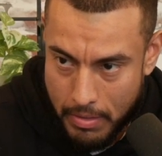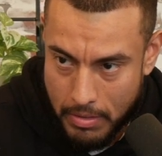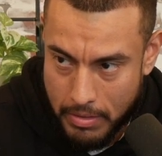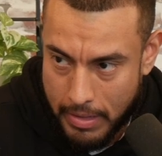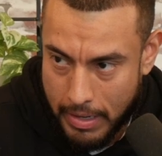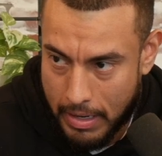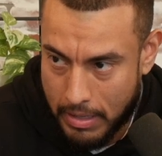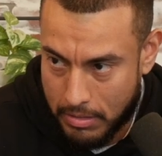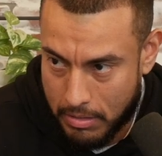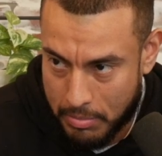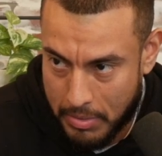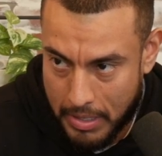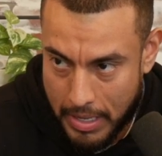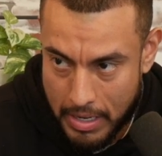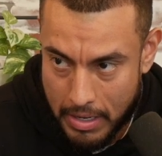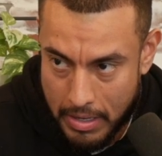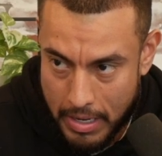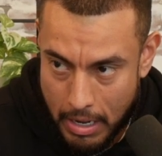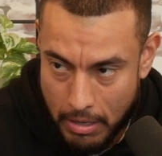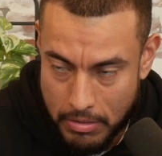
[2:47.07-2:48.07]
they got something
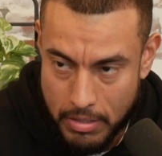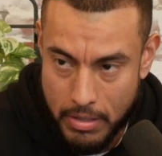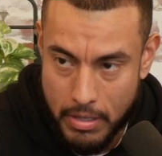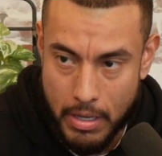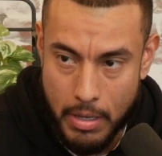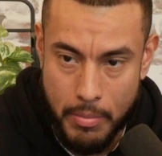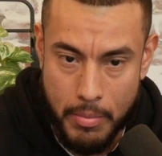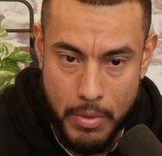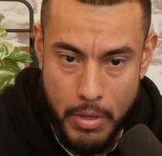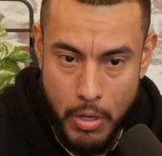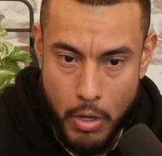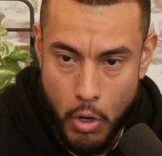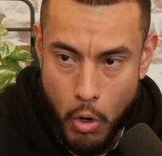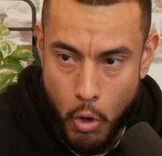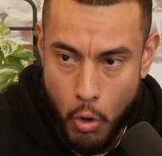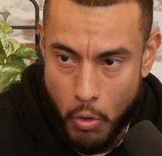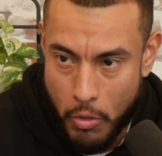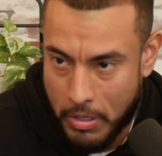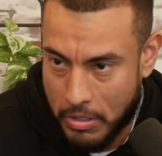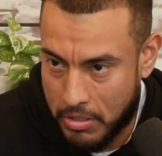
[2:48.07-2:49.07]
handed down to them,
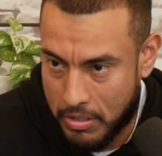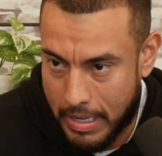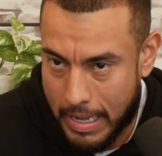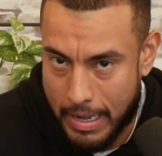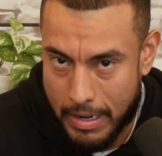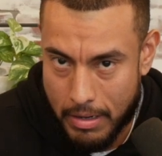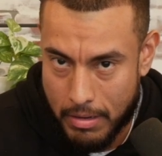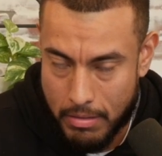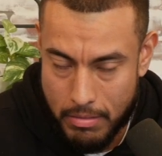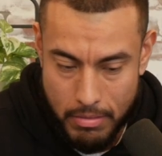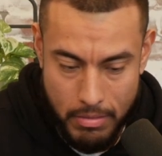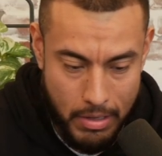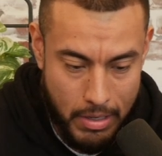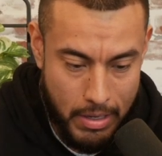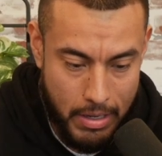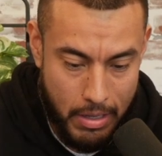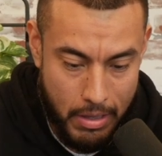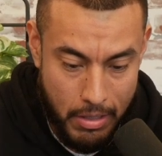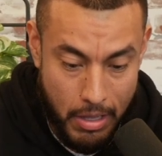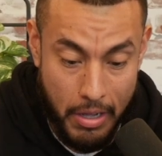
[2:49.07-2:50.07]
or they just got
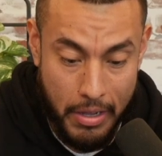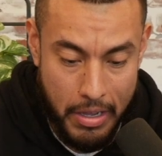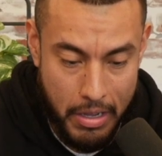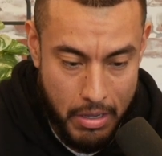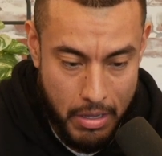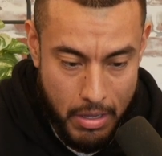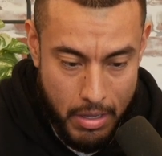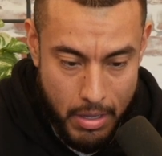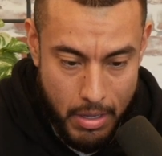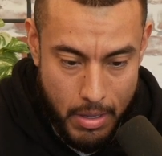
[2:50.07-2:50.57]
uh, lucky.